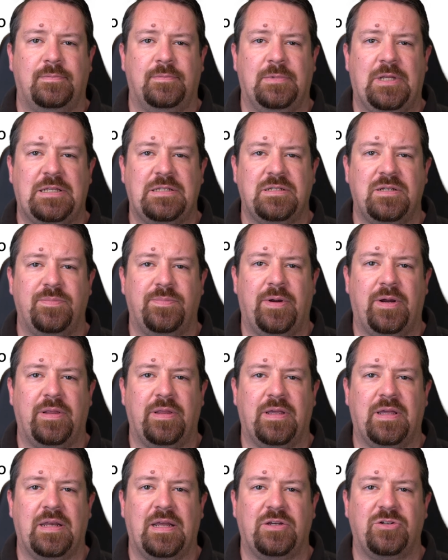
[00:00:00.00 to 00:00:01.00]
Let's compare
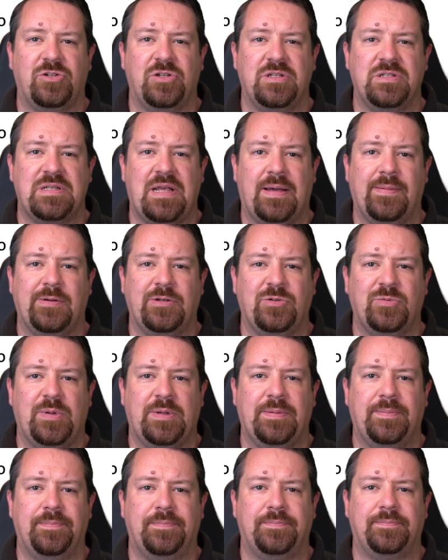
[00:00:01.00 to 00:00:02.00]
the connection
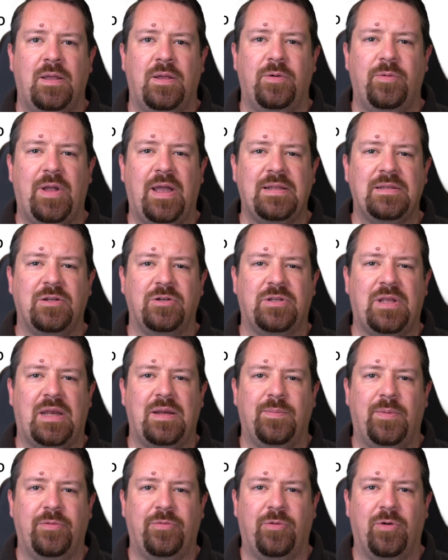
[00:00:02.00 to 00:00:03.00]
establishment. We hadn't looked at
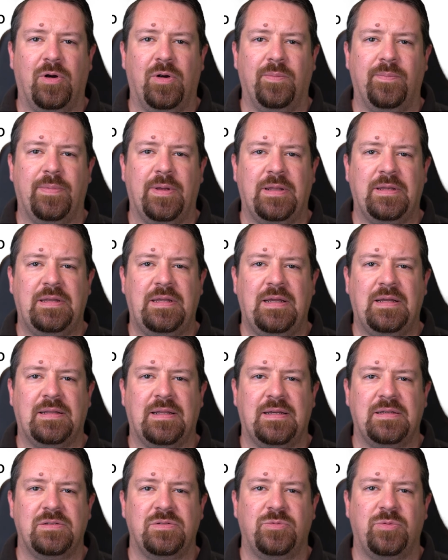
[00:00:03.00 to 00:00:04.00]
it before, but
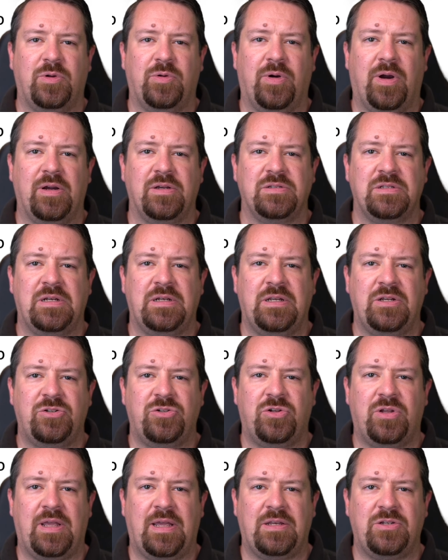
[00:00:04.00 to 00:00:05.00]
TLS requires an
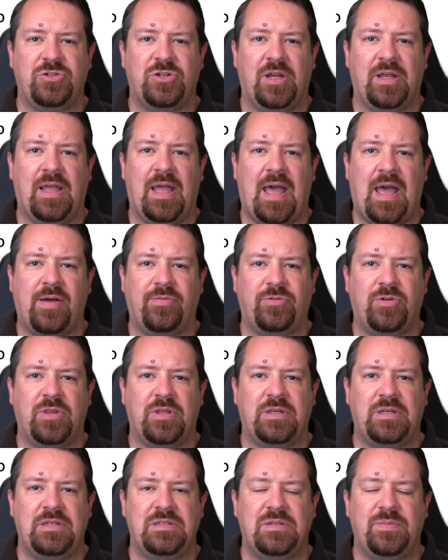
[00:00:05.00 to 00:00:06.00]
additional handshake after
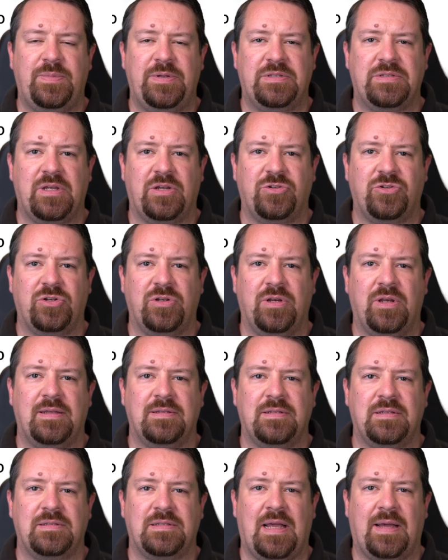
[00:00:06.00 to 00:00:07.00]
the TCP session
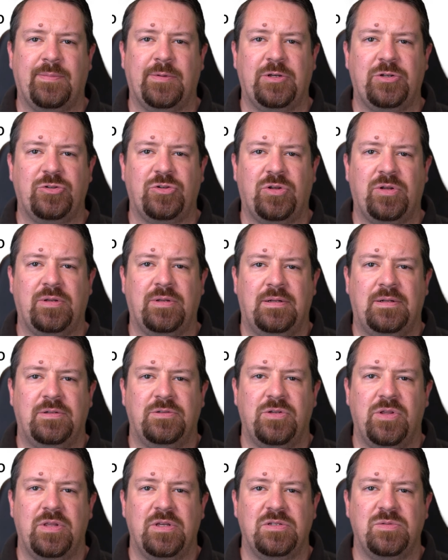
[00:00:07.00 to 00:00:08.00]
is established.
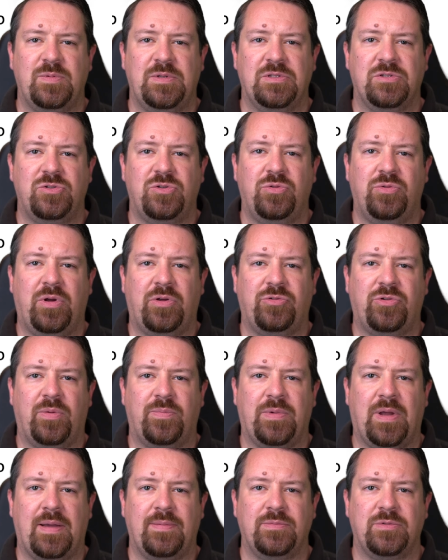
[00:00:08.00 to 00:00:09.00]
So this means two round
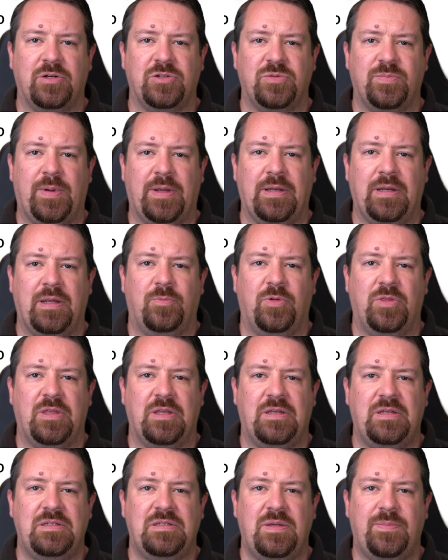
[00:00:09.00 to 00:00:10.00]
trip times are spent with the
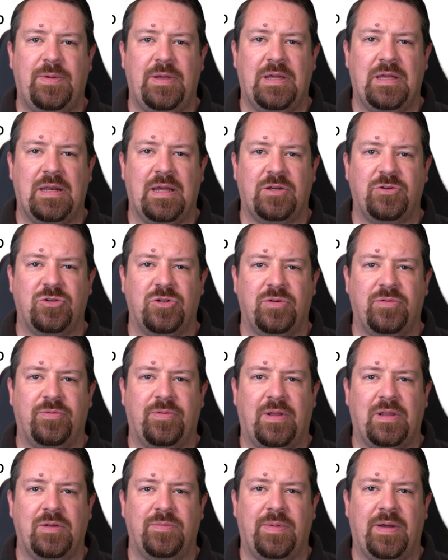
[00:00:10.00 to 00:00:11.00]
TCP connection
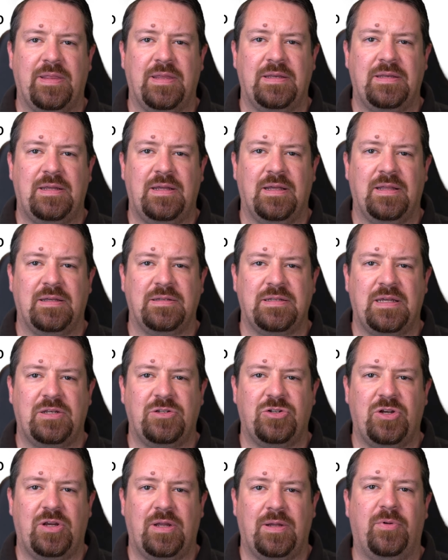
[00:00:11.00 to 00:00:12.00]
followed by the TLS
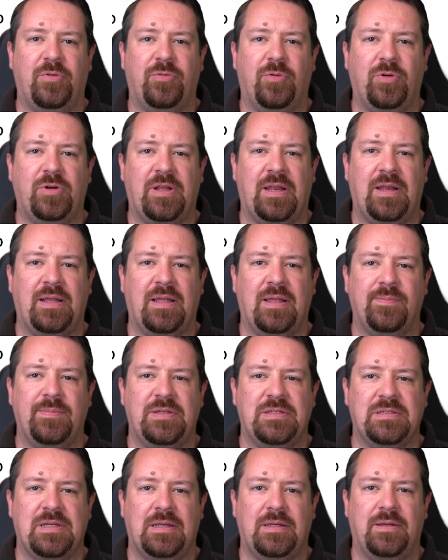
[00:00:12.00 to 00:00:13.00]
handshake before data can be
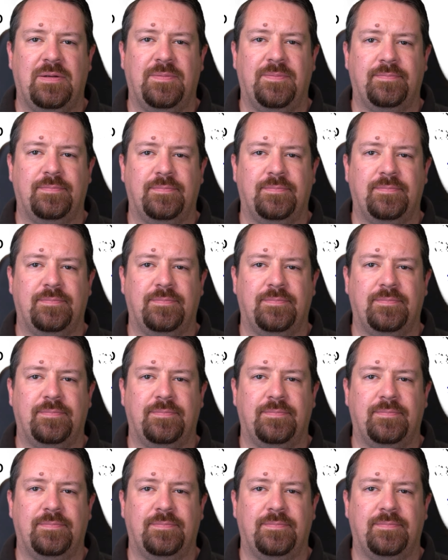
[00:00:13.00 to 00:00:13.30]
sent.